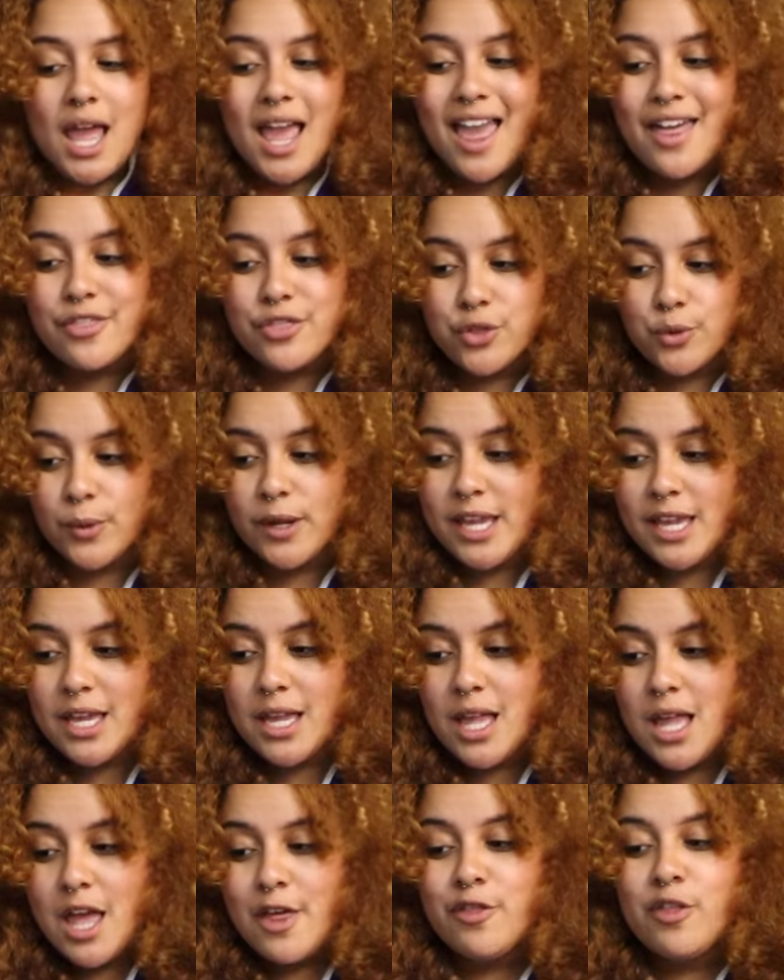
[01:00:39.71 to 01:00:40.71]
And
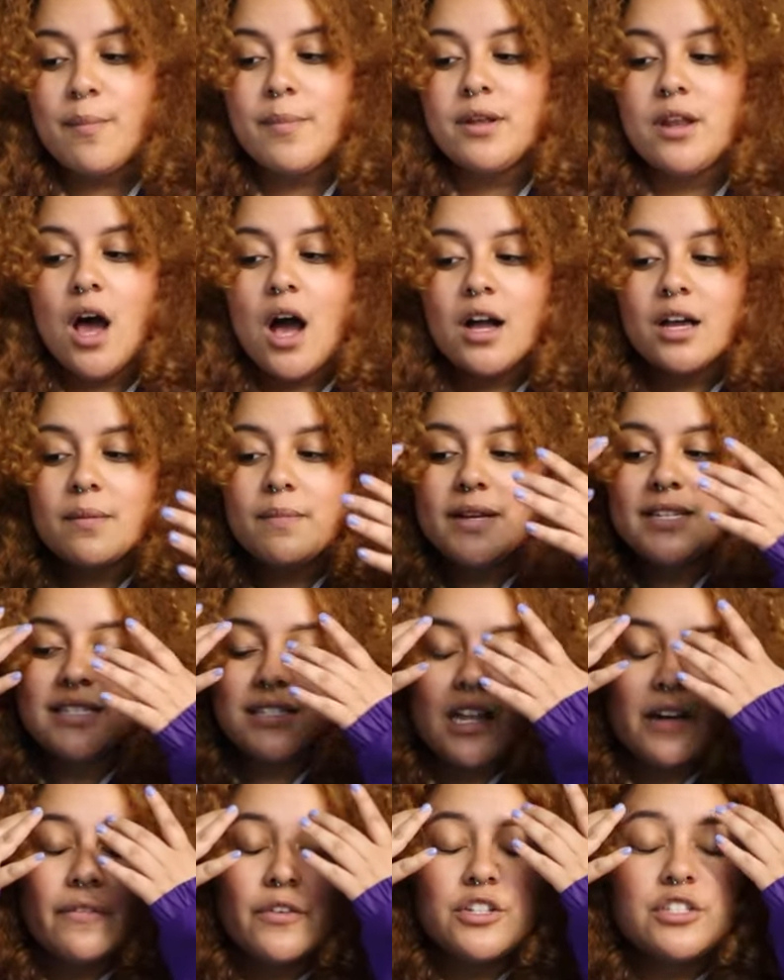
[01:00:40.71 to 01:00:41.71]
three, the
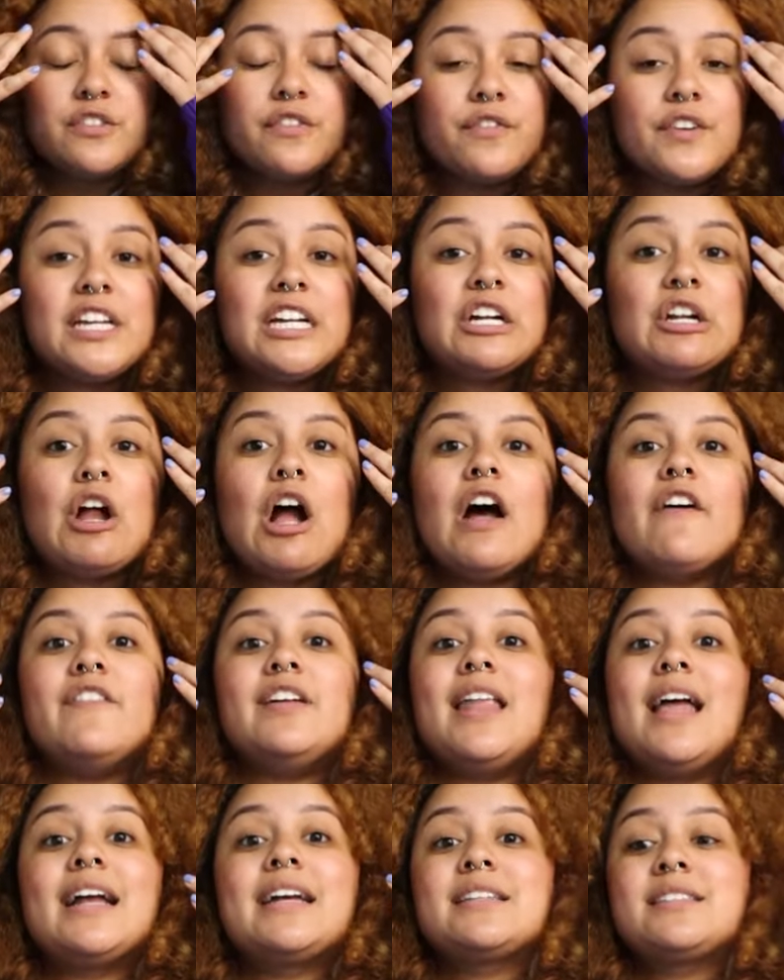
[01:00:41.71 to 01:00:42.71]
monogamous lover's fear of
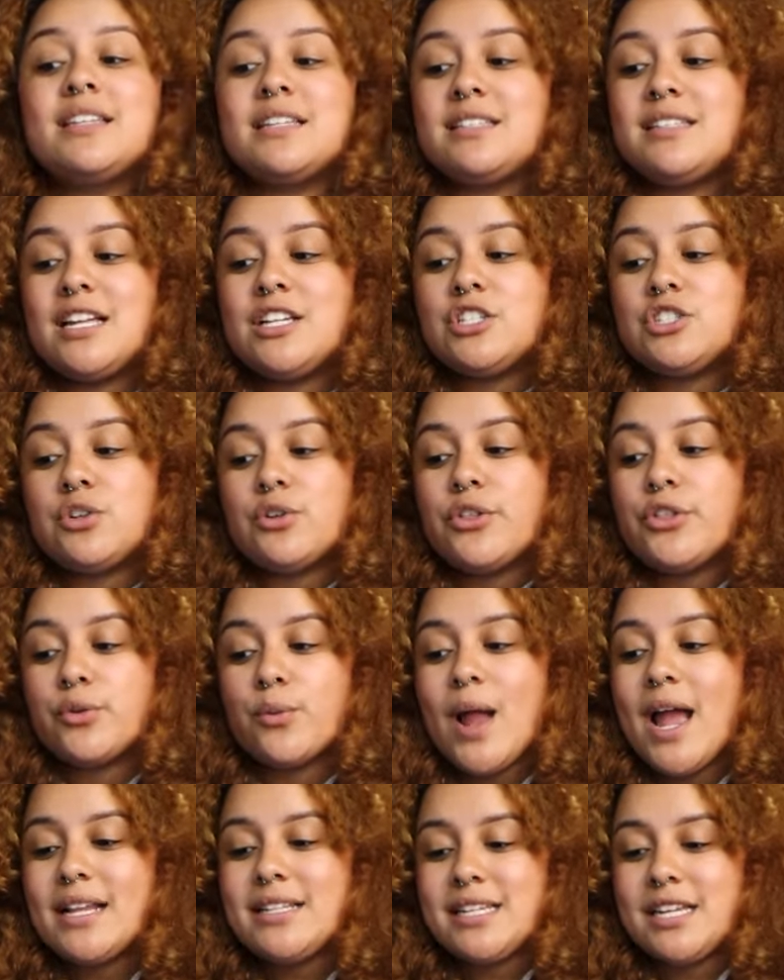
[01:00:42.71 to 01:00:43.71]
an existential
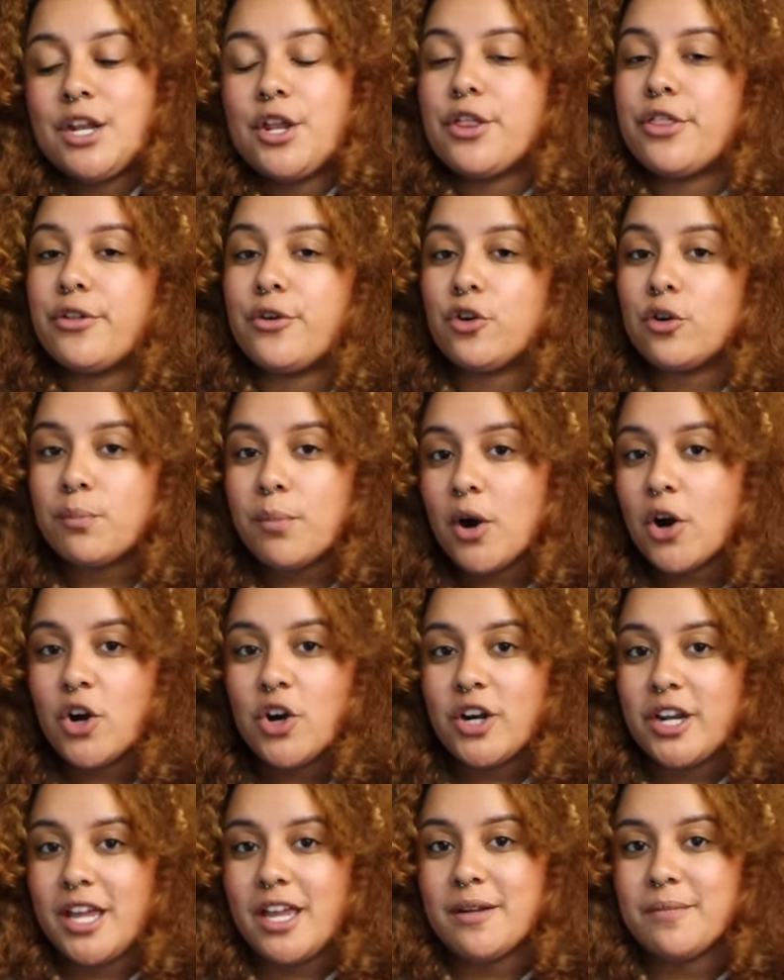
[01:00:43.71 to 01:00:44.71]
threat in a third
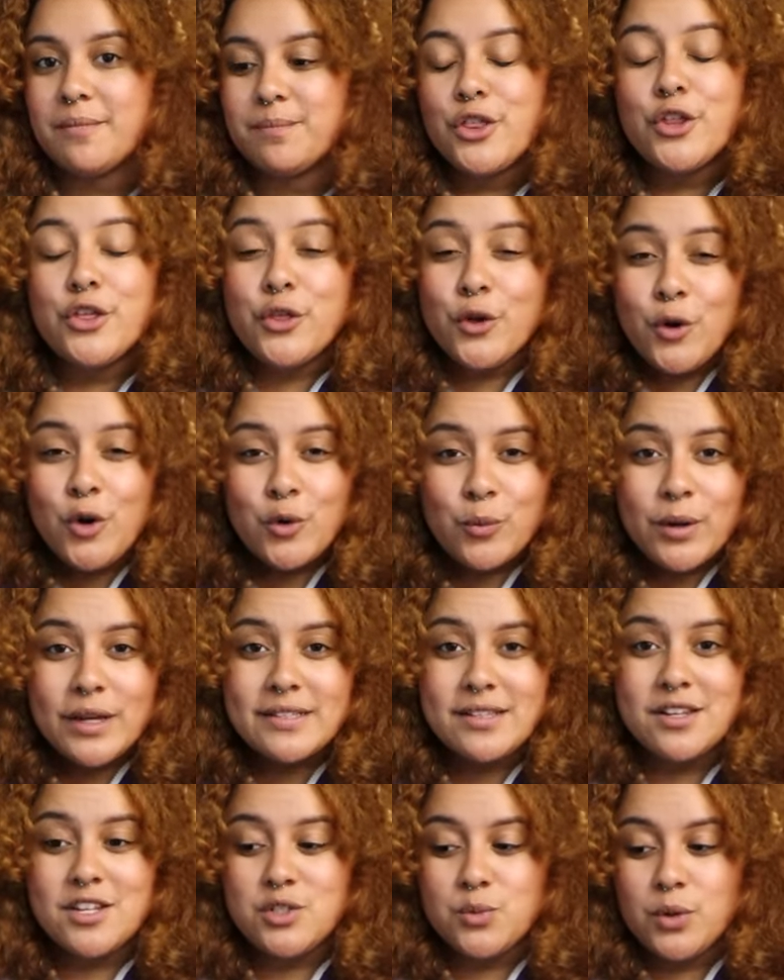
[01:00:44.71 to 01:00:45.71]
party. The third
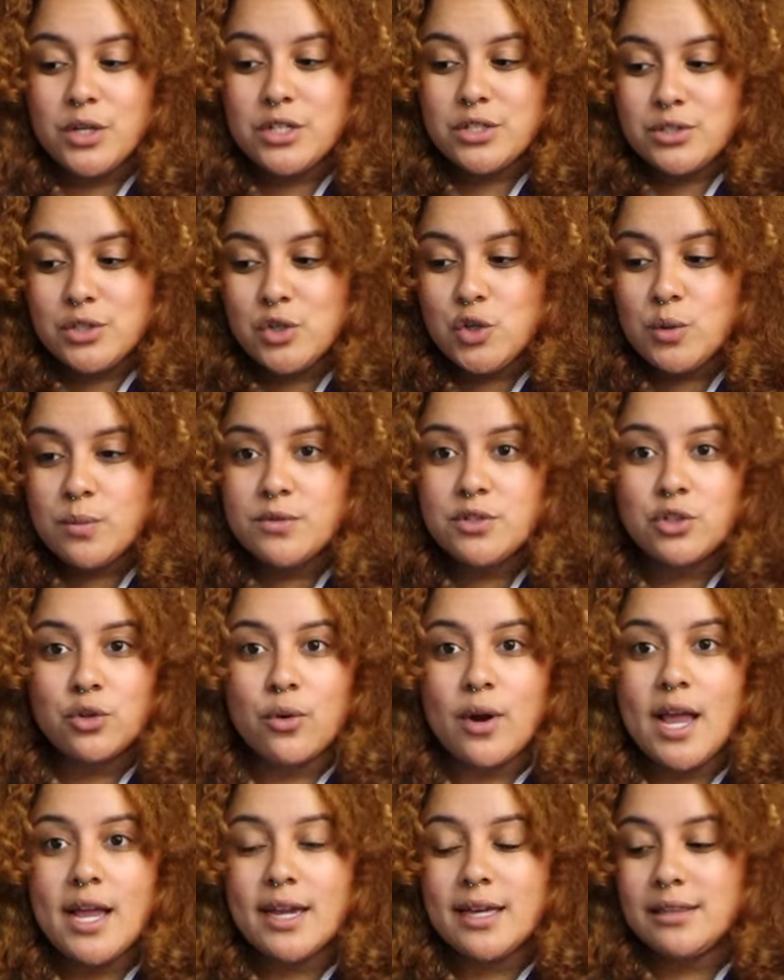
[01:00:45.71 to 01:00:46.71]
reason is what dooms
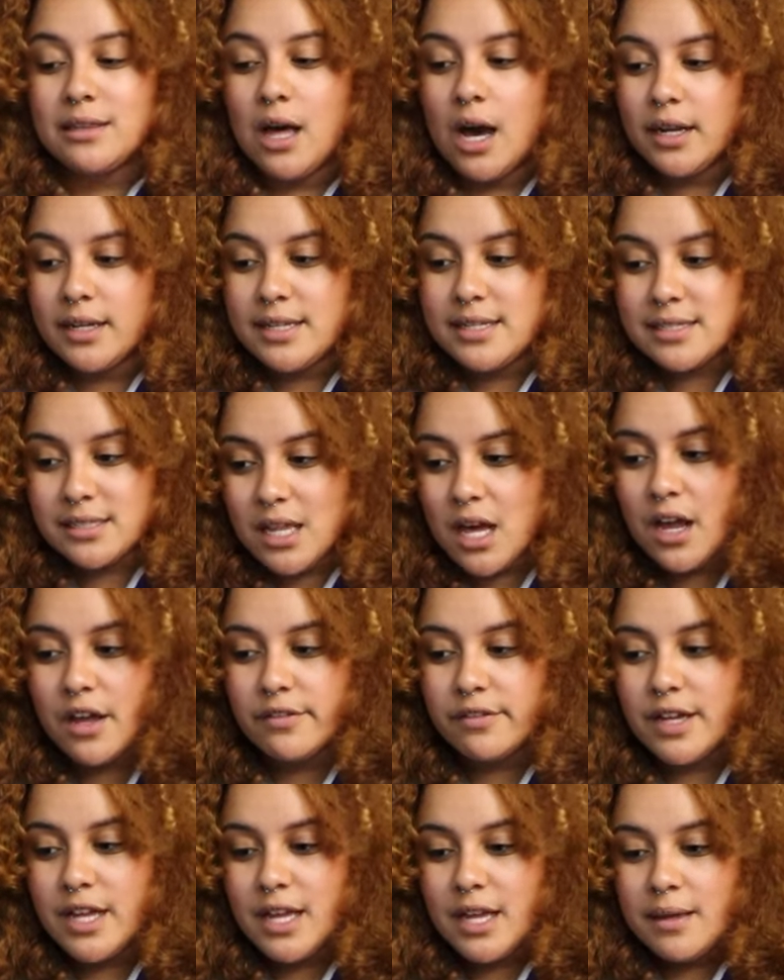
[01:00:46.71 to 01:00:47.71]
Craig and Lottie's love.